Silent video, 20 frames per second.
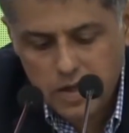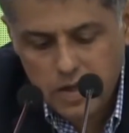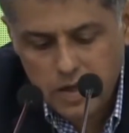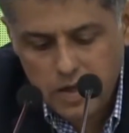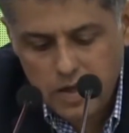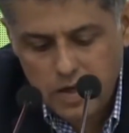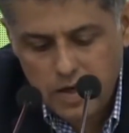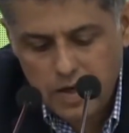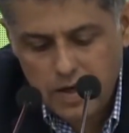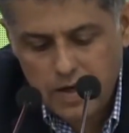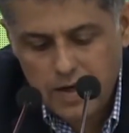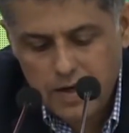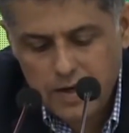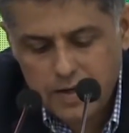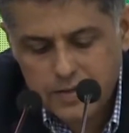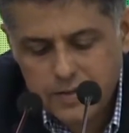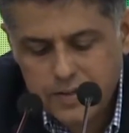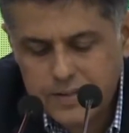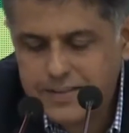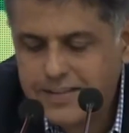uh,
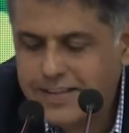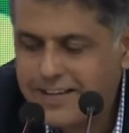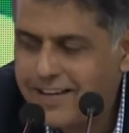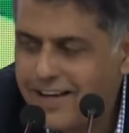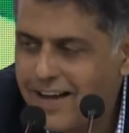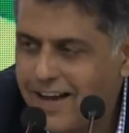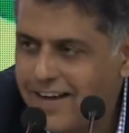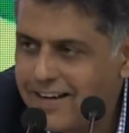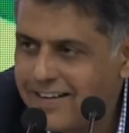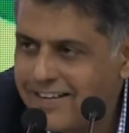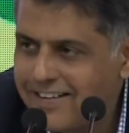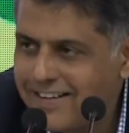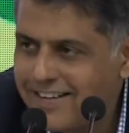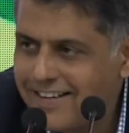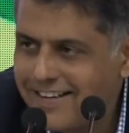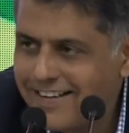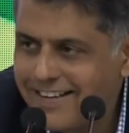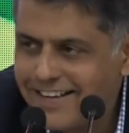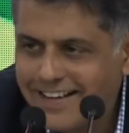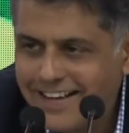this canard
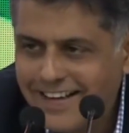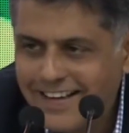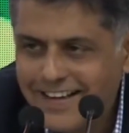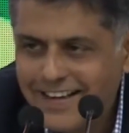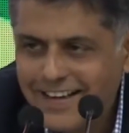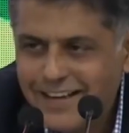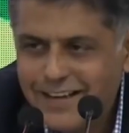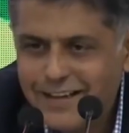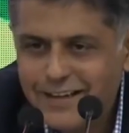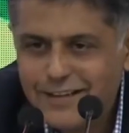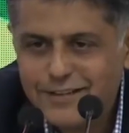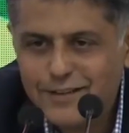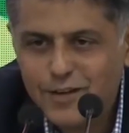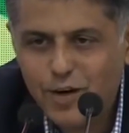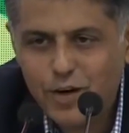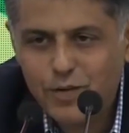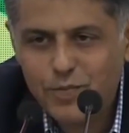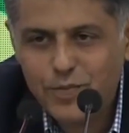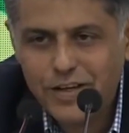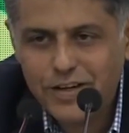uh, is
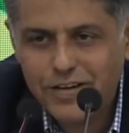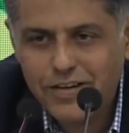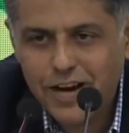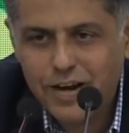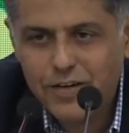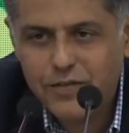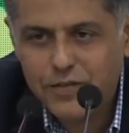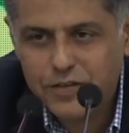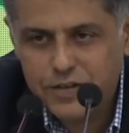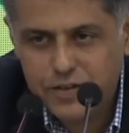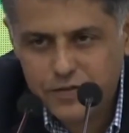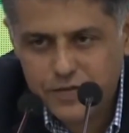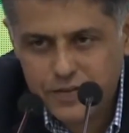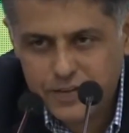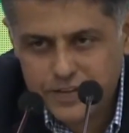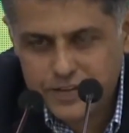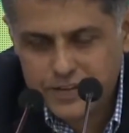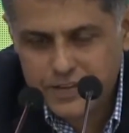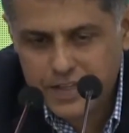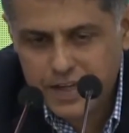not being run for the
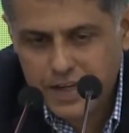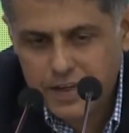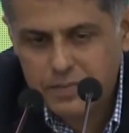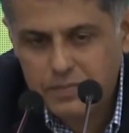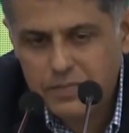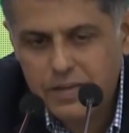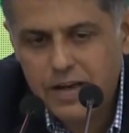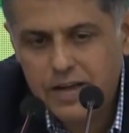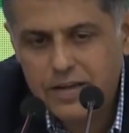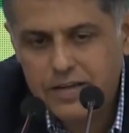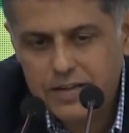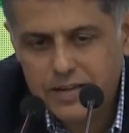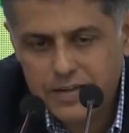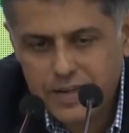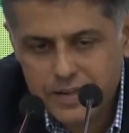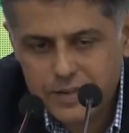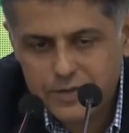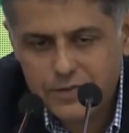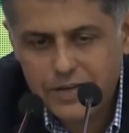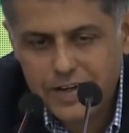first time, and he
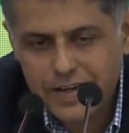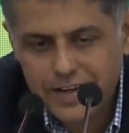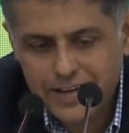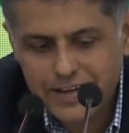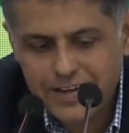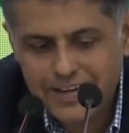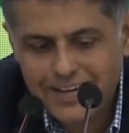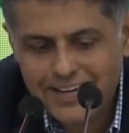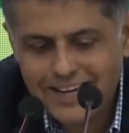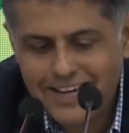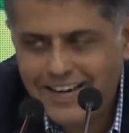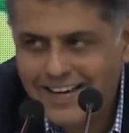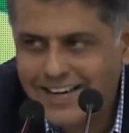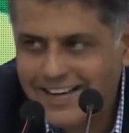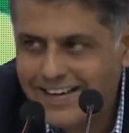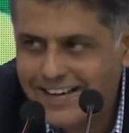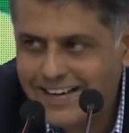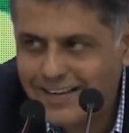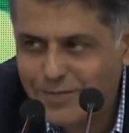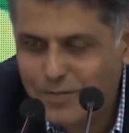has very
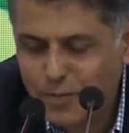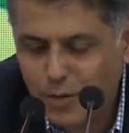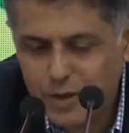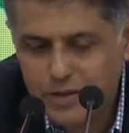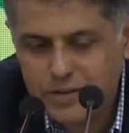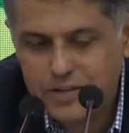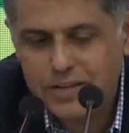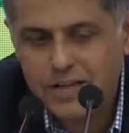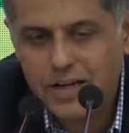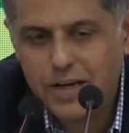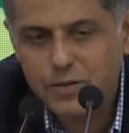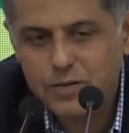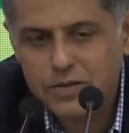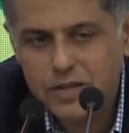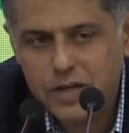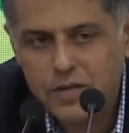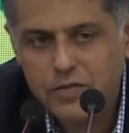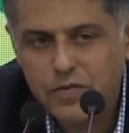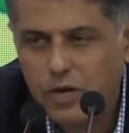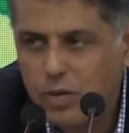clearly pointed out
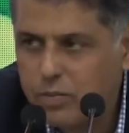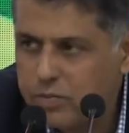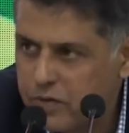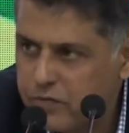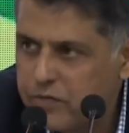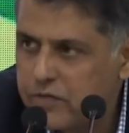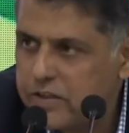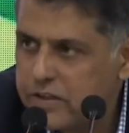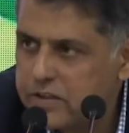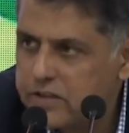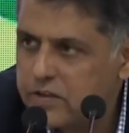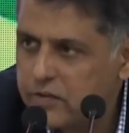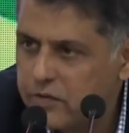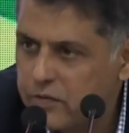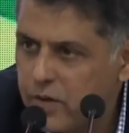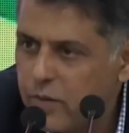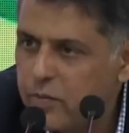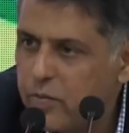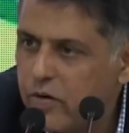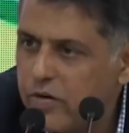that from the first of
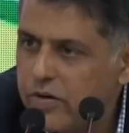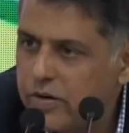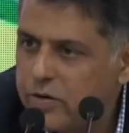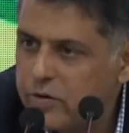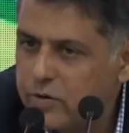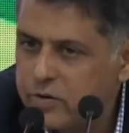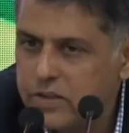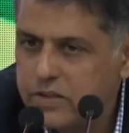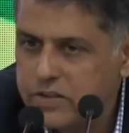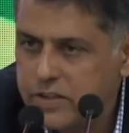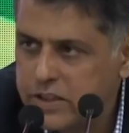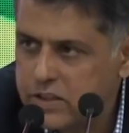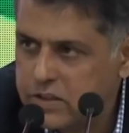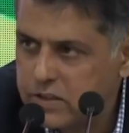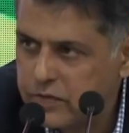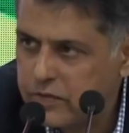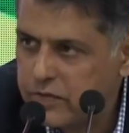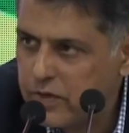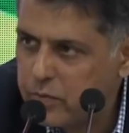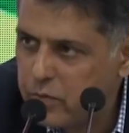February to the sixth
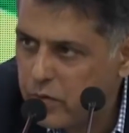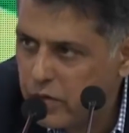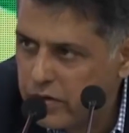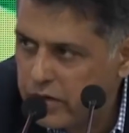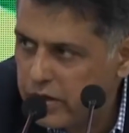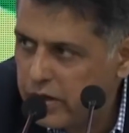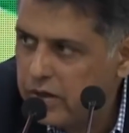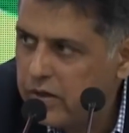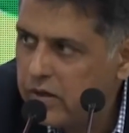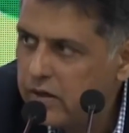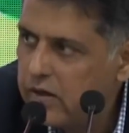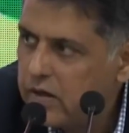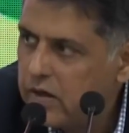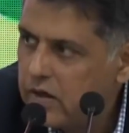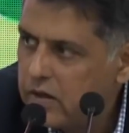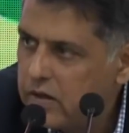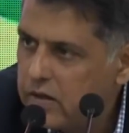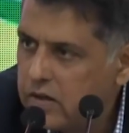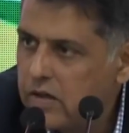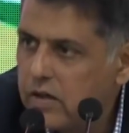of February,
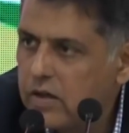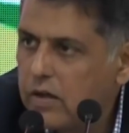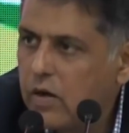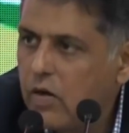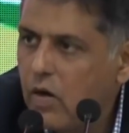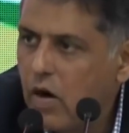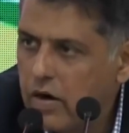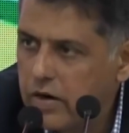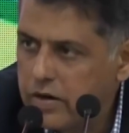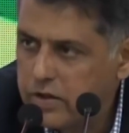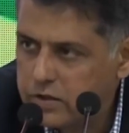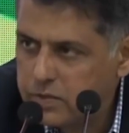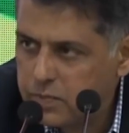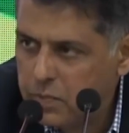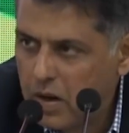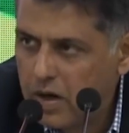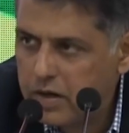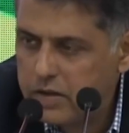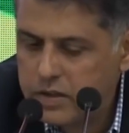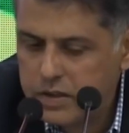the Congress
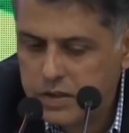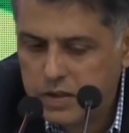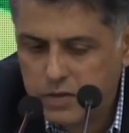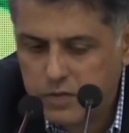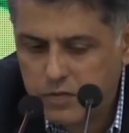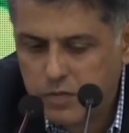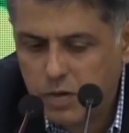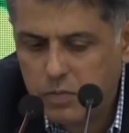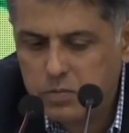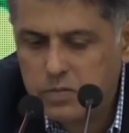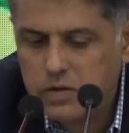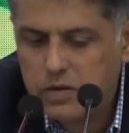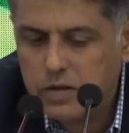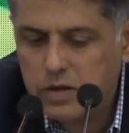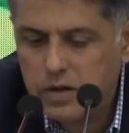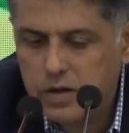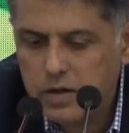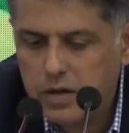party, from, the,